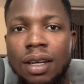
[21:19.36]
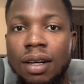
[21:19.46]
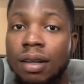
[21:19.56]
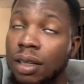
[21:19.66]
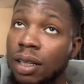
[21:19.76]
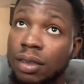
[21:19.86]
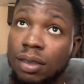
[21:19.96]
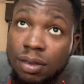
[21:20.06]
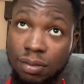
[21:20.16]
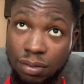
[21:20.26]

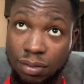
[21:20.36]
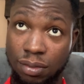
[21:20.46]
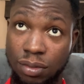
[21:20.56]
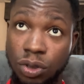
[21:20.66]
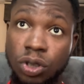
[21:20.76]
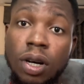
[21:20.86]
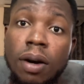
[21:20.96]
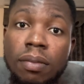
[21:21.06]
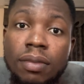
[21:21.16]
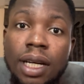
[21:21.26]
Unless
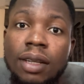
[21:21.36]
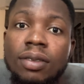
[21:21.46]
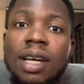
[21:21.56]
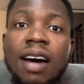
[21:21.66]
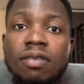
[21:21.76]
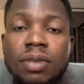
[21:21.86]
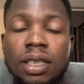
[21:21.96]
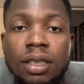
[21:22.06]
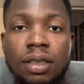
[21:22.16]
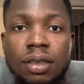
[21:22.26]
some that don't have
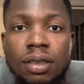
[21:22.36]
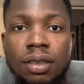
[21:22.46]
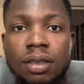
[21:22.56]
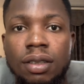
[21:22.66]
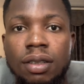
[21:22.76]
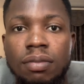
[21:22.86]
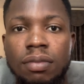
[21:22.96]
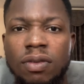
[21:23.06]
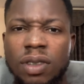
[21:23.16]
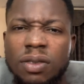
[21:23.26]
money,
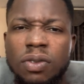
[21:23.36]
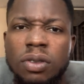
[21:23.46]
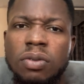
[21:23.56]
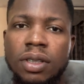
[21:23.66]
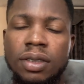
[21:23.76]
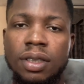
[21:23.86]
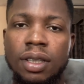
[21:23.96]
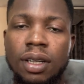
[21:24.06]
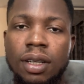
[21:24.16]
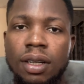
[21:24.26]
very few ones,
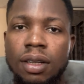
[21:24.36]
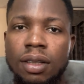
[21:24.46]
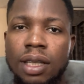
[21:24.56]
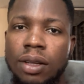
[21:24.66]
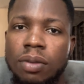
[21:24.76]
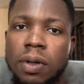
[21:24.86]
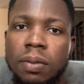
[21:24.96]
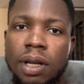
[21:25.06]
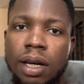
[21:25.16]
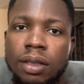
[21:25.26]
they're not
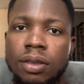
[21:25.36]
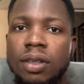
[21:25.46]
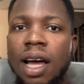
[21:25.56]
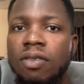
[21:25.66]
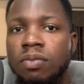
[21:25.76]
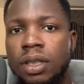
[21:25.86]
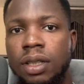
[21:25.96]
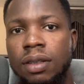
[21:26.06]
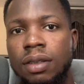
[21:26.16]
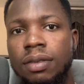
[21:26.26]
popular, they don't have
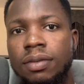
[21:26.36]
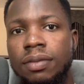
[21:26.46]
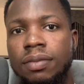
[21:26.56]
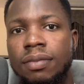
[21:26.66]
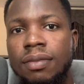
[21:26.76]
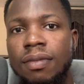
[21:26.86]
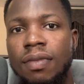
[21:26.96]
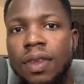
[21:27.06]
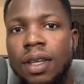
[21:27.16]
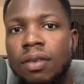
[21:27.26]
money.
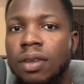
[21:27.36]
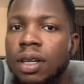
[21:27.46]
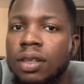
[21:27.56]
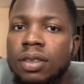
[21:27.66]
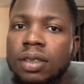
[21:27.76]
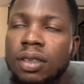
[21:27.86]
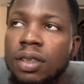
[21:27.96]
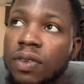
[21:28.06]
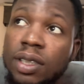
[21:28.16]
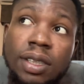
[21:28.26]
When I was in the
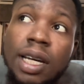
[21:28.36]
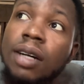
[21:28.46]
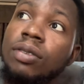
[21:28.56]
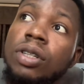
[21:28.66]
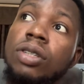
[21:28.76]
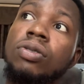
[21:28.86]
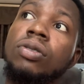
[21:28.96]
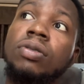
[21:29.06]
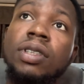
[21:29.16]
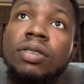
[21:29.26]
university, I could just go
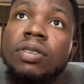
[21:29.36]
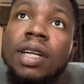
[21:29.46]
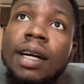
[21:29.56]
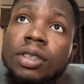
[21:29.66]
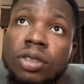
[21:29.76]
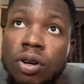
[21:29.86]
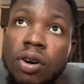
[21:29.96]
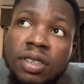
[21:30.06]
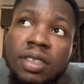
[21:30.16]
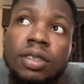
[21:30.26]
to a tree and just
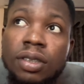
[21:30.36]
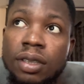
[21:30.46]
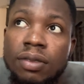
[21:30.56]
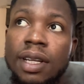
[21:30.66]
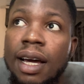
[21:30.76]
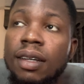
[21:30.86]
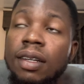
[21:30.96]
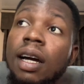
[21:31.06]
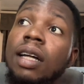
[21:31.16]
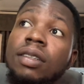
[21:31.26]
cause the tree to die.
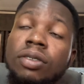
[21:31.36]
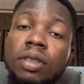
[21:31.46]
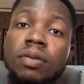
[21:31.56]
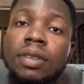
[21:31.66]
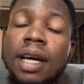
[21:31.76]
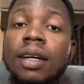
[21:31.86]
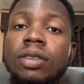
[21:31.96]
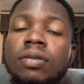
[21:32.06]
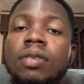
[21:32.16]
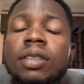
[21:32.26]
And the tree would die in
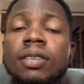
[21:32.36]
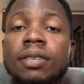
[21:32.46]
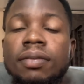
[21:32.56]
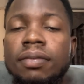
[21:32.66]
2 weeks.